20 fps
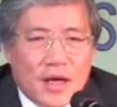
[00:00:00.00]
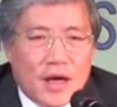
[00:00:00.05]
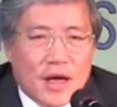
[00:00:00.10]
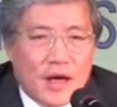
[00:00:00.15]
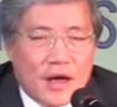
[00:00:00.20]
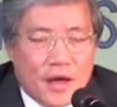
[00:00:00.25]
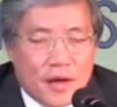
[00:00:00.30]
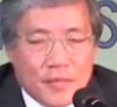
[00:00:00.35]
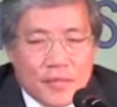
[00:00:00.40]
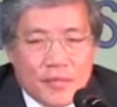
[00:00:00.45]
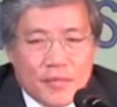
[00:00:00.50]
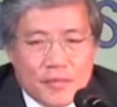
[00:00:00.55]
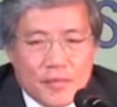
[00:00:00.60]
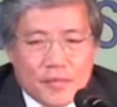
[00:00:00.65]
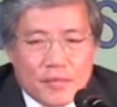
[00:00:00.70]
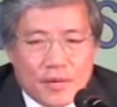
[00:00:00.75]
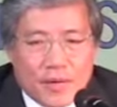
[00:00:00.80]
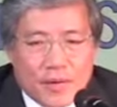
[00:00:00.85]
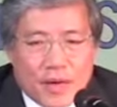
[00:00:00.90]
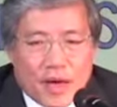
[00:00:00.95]
I
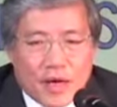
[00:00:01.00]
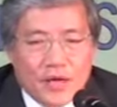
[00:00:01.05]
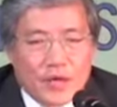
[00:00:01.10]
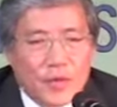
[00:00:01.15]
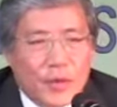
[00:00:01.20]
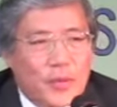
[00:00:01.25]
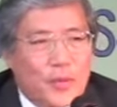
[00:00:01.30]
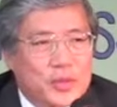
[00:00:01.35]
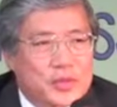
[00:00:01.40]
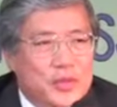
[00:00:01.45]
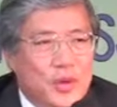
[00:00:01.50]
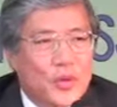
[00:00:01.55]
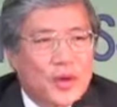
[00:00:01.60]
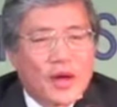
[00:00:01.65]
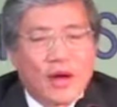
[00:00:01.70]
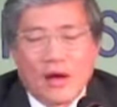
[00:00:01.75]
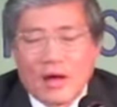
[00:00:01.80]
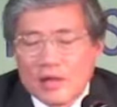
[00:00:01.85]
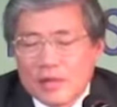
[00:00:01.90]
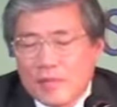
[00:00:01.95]
didn't know what was
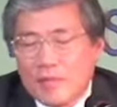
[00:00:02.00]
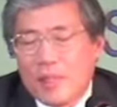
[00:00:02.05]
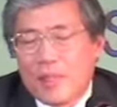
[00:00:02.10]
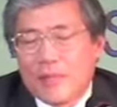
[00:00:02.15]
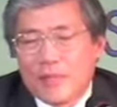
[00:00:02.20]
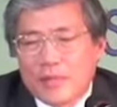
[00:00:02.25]
going on.